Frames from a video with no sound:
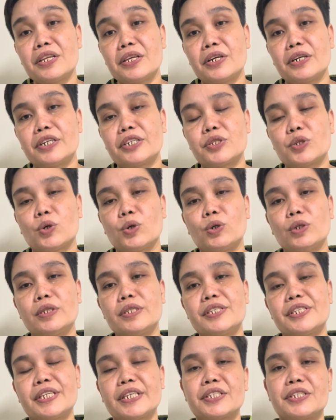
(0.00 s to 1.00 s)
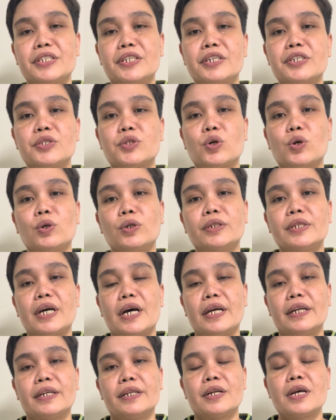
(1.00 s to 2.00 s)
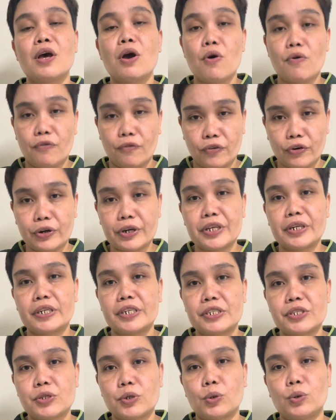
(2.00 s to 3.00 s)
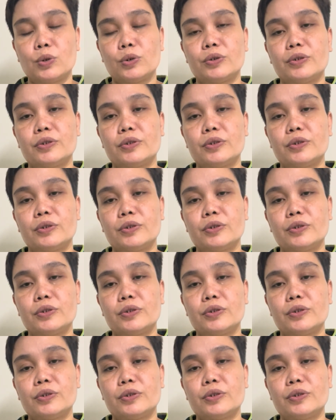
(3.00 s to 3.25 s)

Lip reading: years old, 6 years old, and 4 years old.